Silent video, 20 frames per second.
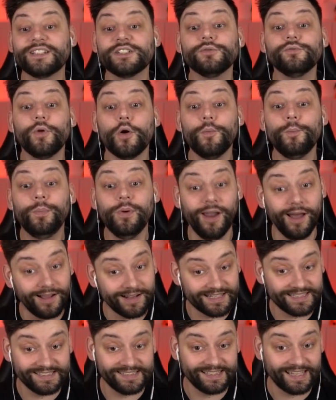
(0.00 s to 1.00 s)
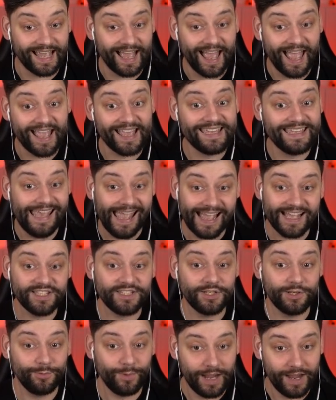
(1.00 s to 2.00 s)
to Robloxia and get
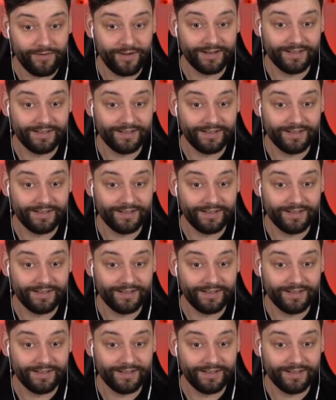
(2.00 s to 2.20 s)
to where I